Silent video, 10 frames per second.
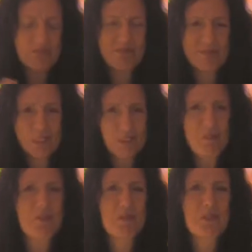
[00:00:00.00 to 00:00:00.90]
One of
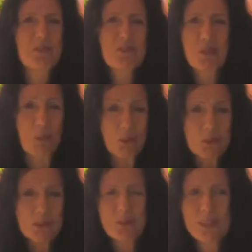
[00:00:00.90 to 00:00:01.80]
my first
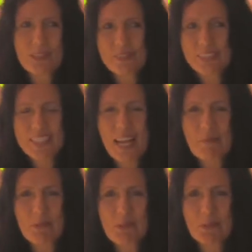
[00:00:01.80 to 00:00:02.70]
goals was, for
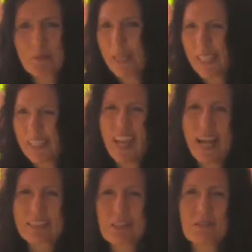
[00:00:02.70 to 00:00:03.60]
example, to pay the
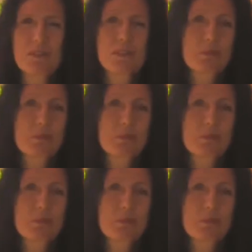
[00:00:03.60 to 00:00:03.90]
taxes for the